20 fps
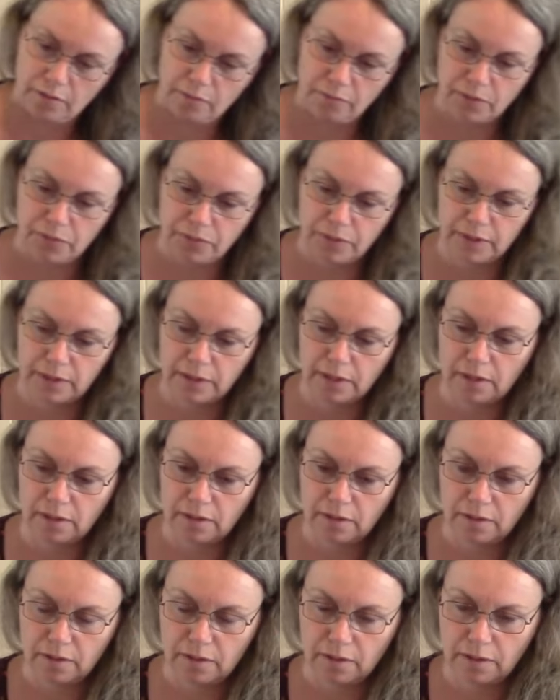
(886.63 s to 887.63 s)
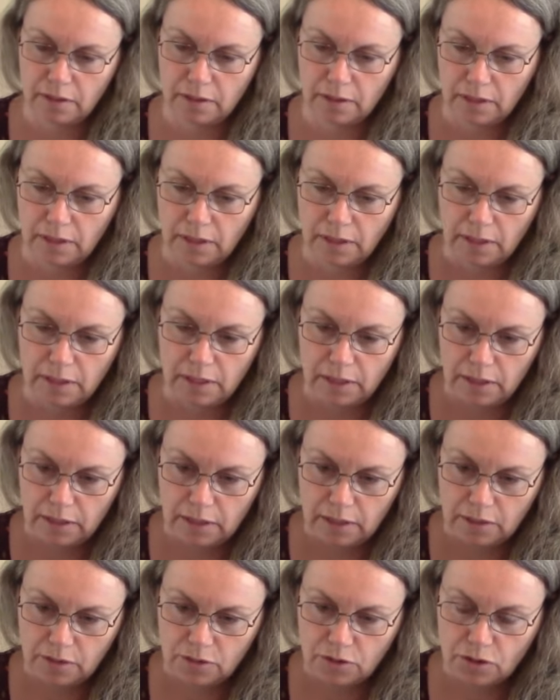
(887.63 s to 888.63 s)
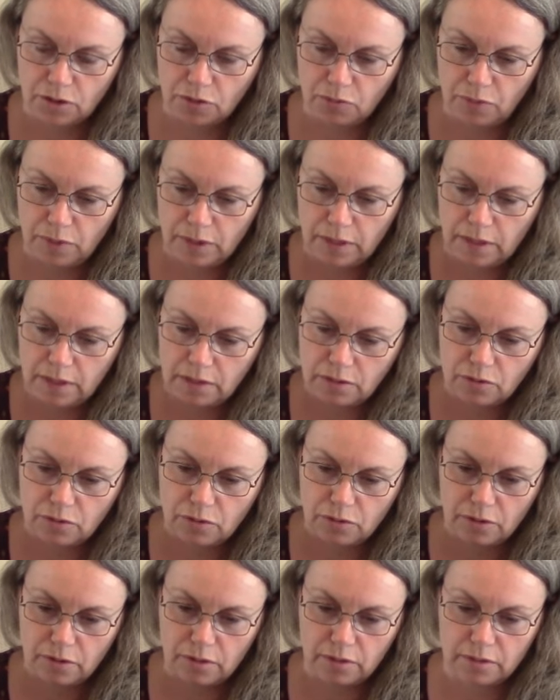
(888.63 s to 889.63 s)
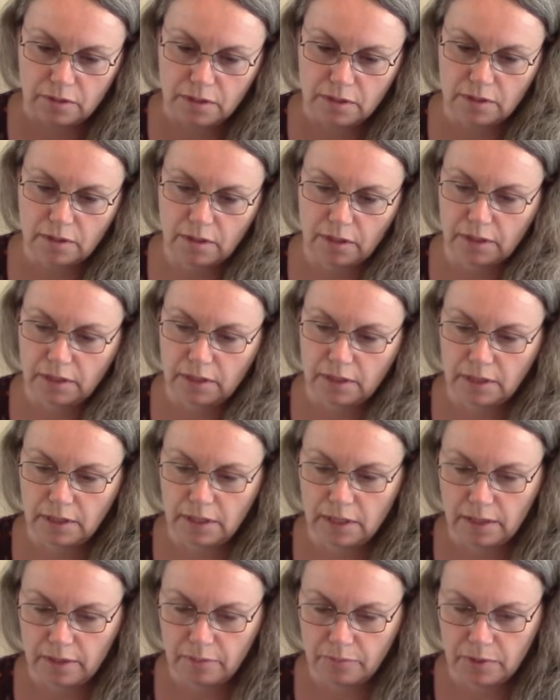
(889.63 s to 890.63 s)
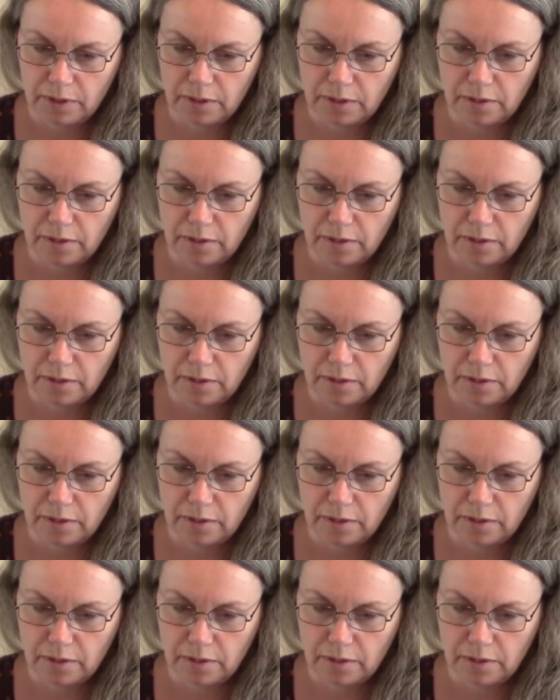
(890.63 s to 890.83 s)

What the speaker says: Marina Skua, that's her design name.